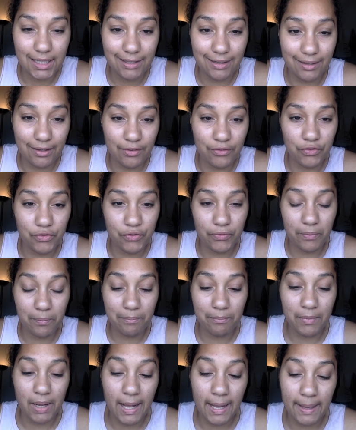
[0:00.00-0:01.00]
if
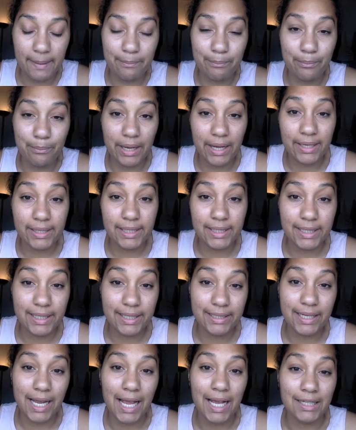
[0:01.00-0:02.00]
my body
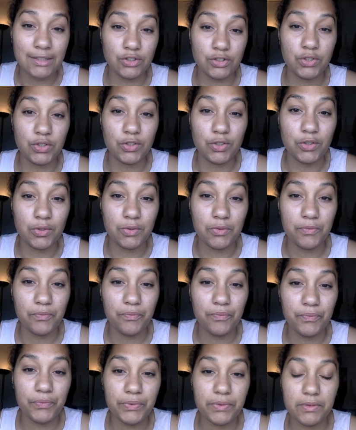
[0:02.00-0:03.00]
can handle
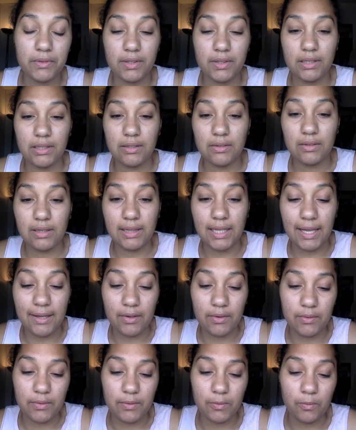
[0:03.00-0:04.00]
like
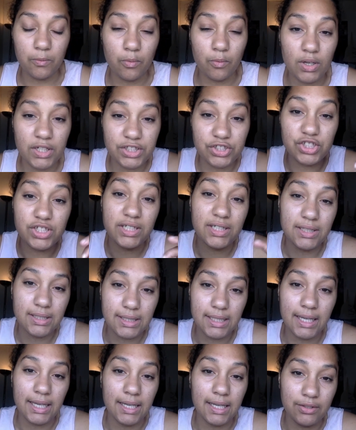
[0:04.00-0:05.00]
one cheat
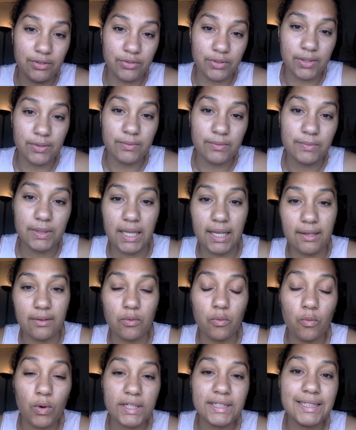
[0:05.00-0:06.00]
day, you know, like
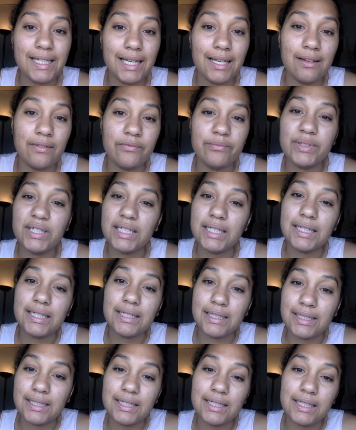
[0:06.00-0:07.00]
one day of me
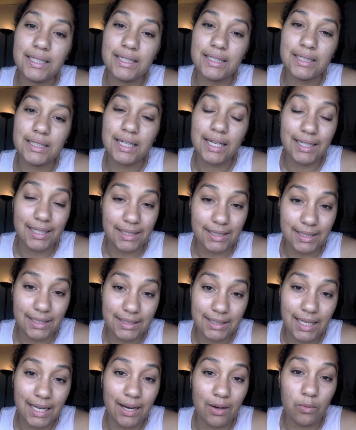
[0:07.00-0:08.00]
eating
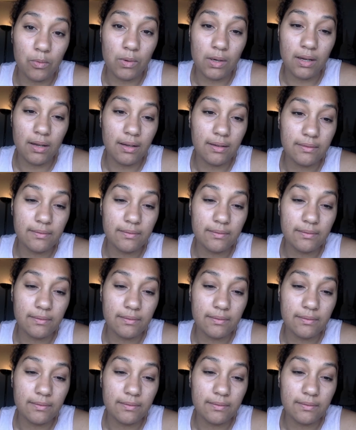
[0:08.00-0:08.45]
anything that I want